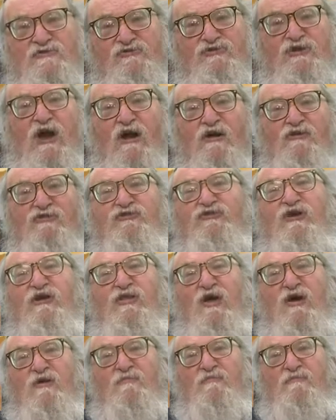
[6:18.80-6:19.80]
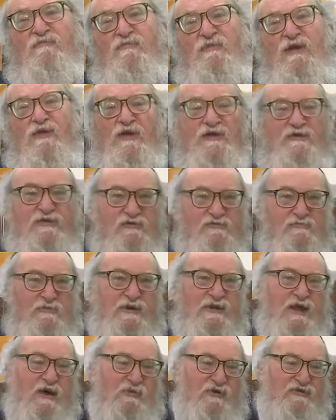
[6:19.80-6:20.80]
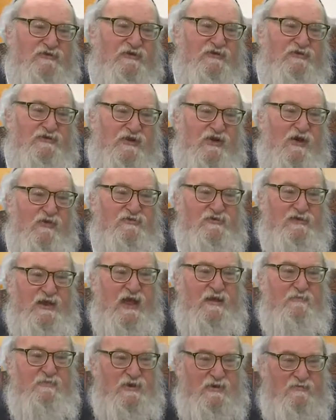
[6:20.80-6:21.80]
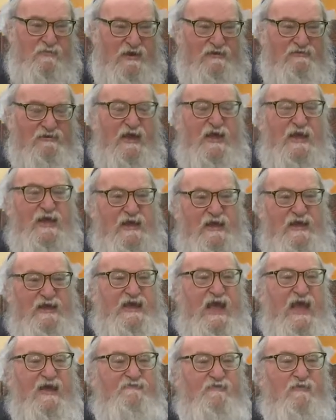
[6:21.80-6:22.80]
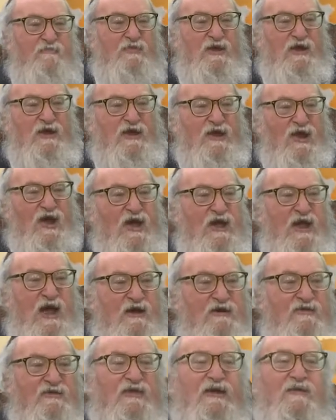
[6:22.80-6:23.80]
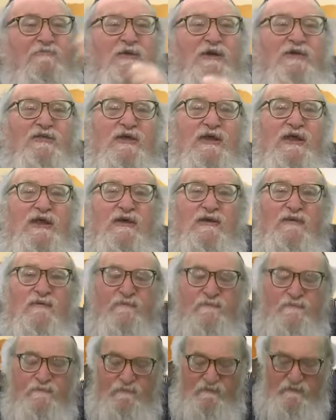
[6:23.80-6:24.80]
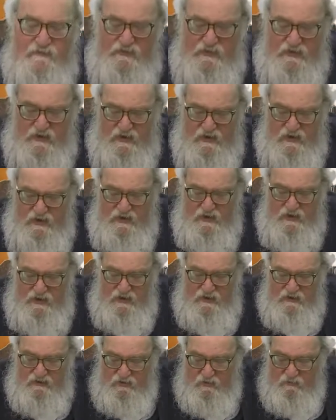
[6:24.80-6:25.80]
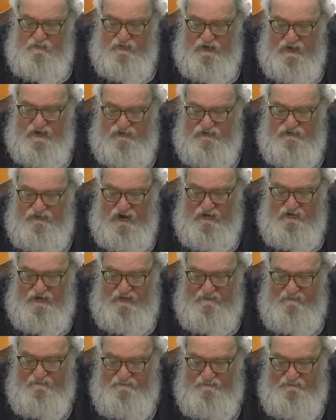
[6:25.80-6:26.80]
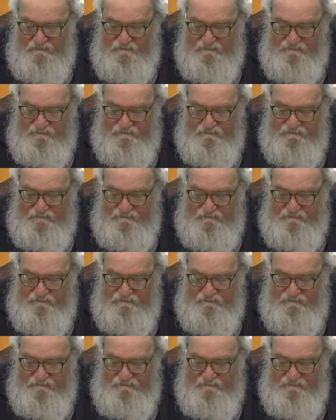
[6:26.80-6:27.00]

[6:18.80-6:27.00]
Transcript: Sar Shalom. Now that doesn't mean that was Chizkiyahu's name, but it means he gave him the kayach, the ability to bring shalom.